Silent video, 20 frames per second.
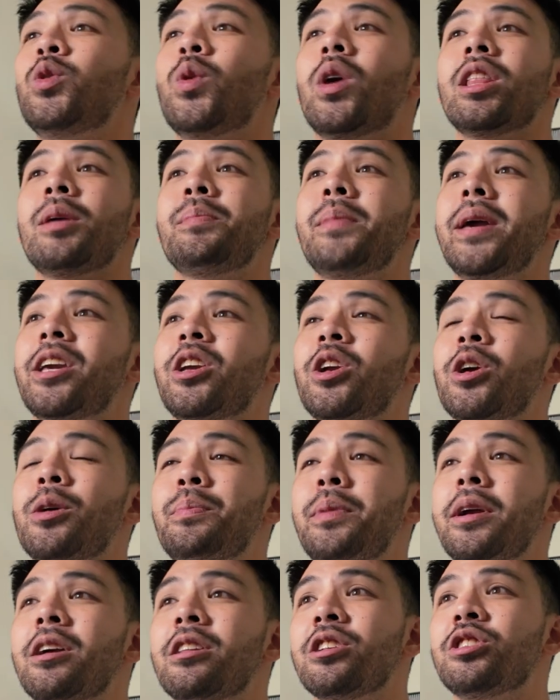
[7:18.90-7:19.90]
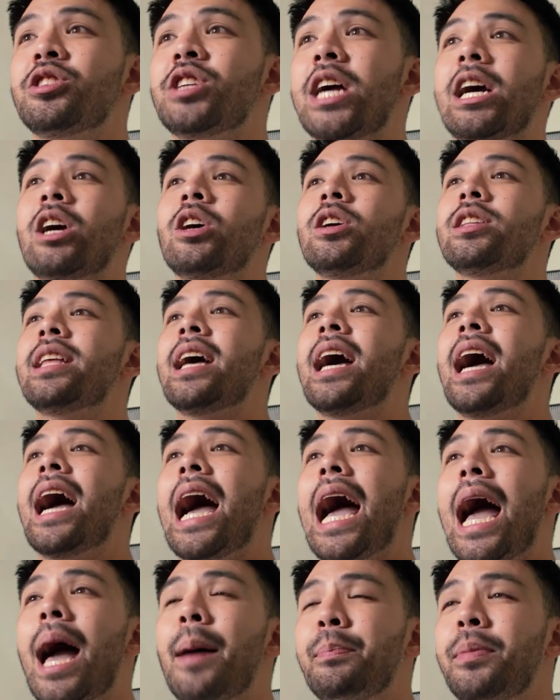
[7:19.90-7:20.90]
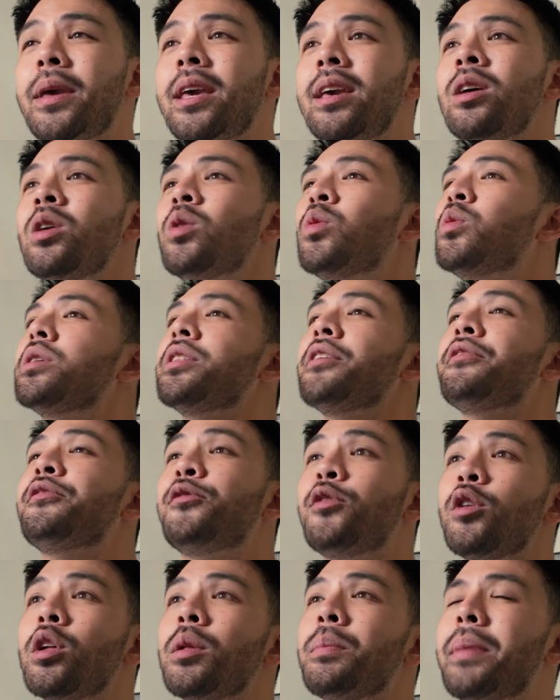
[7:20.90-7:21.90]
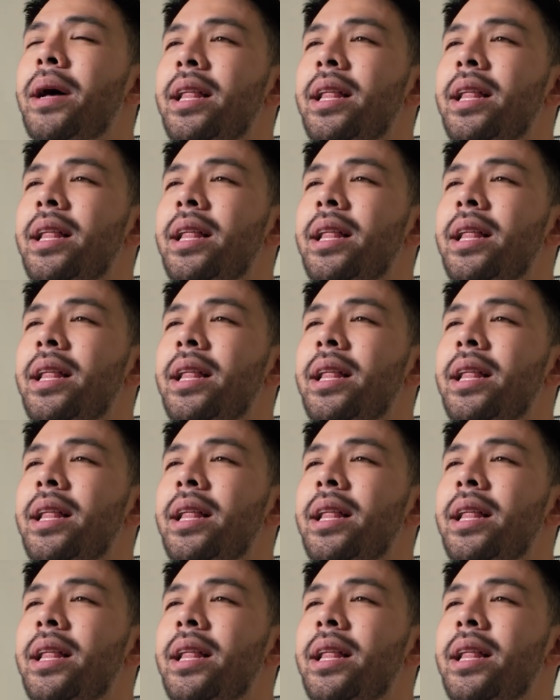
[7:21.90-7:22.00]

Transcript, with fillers: You want to make your bearded dragon happy with a full